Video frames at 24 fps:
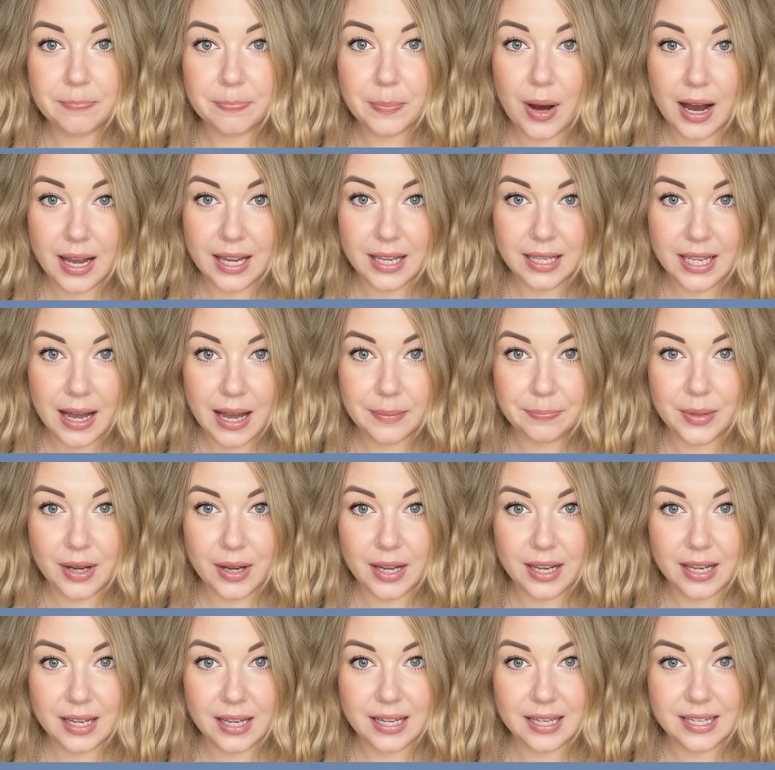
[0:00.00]
Buckle up.
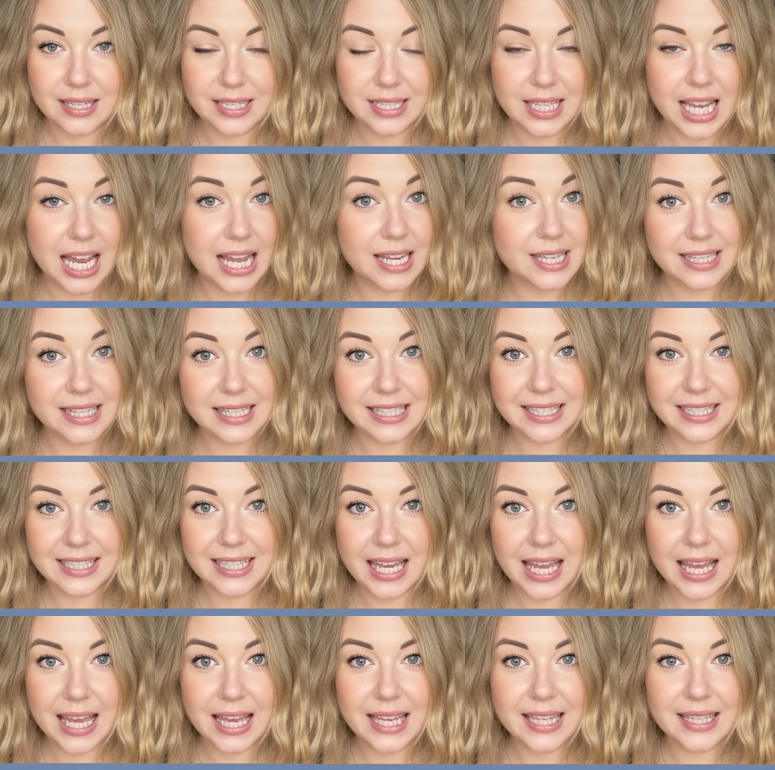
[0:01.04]
Scientists
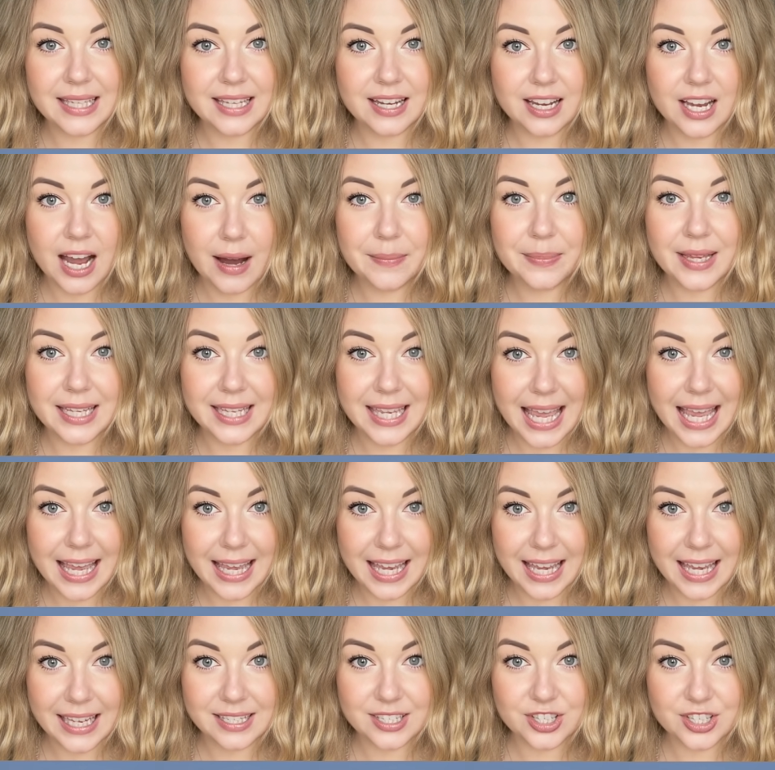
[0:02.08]
say in the coming
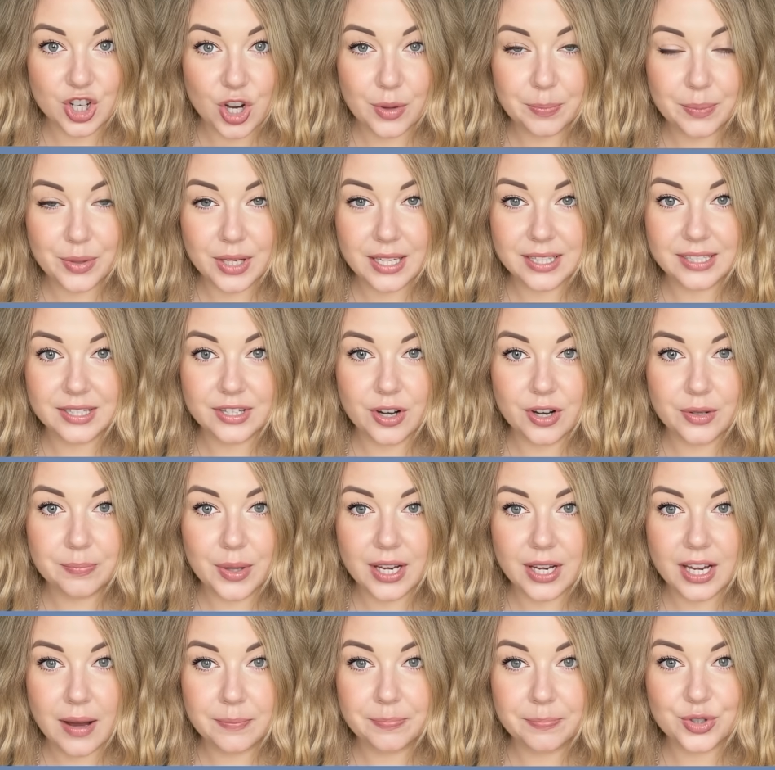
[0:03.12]
decades, turbulence could
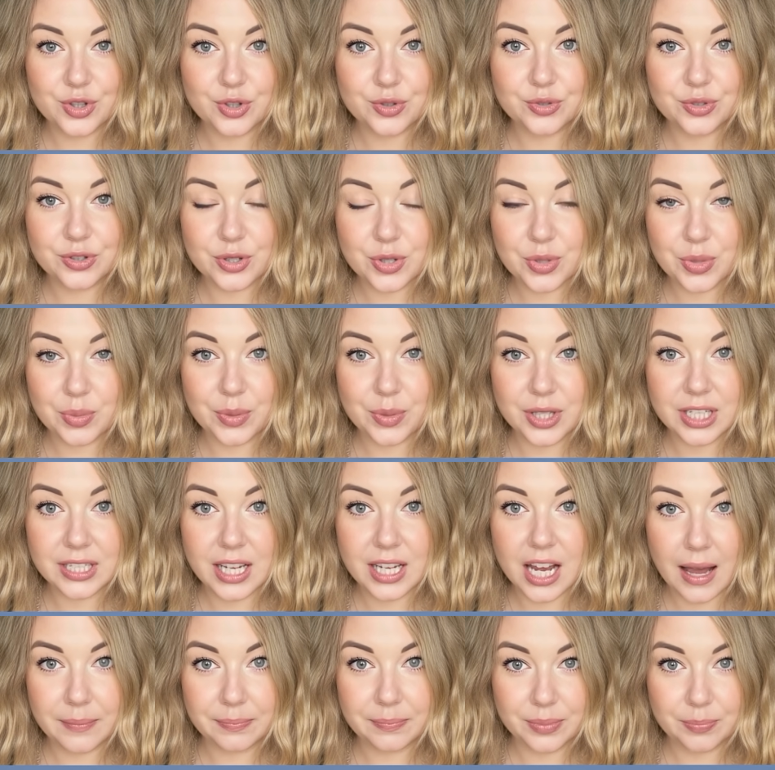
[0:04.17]
become two to three
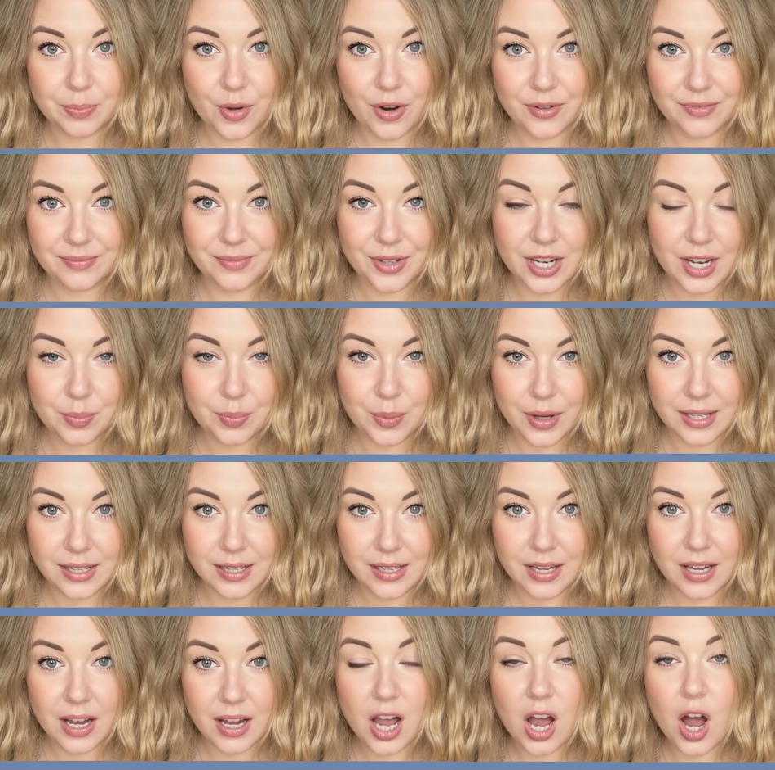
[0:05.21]
times more
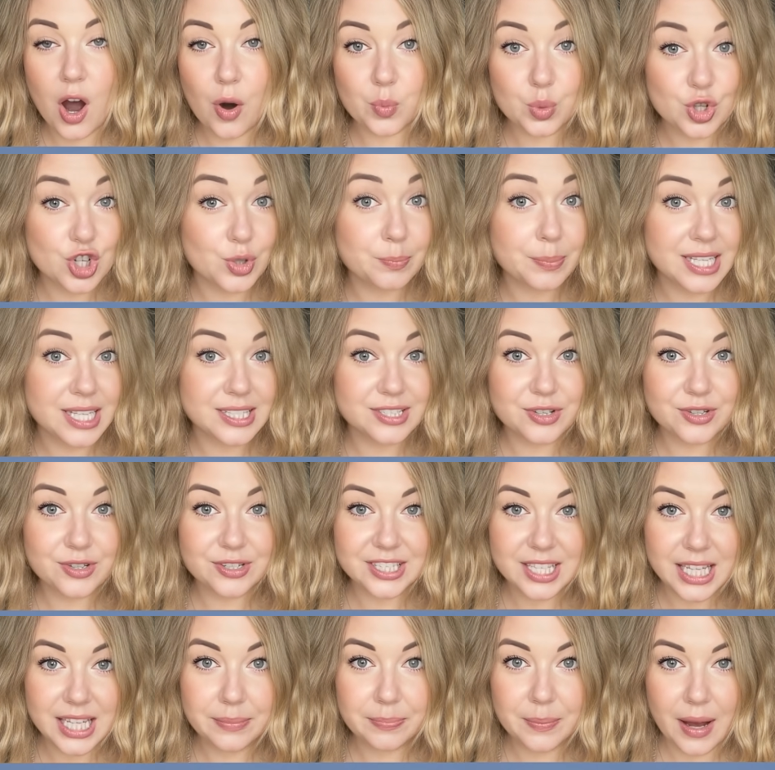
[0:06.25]
frequent, which means your
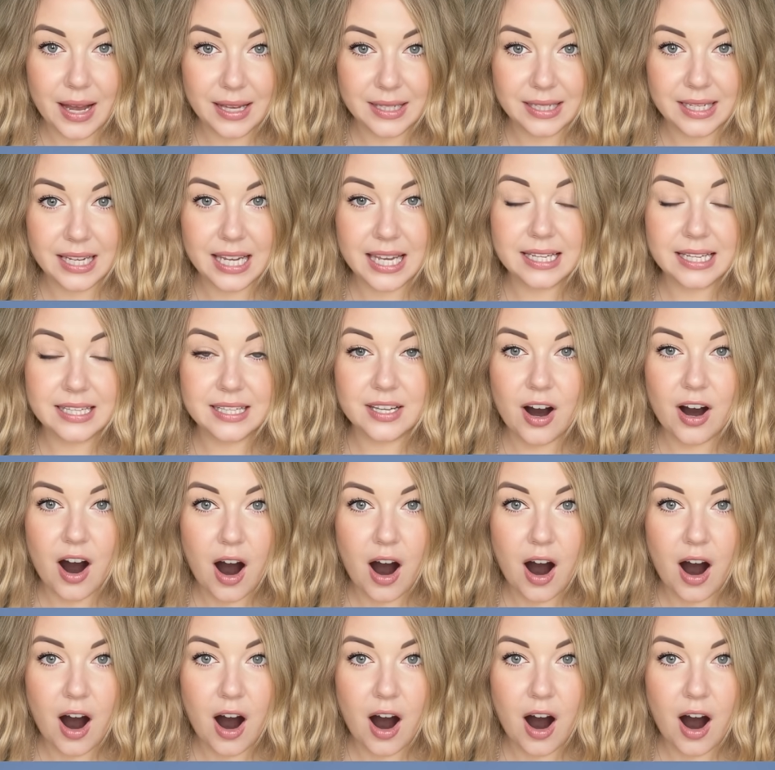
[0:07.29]
seatbelt isn't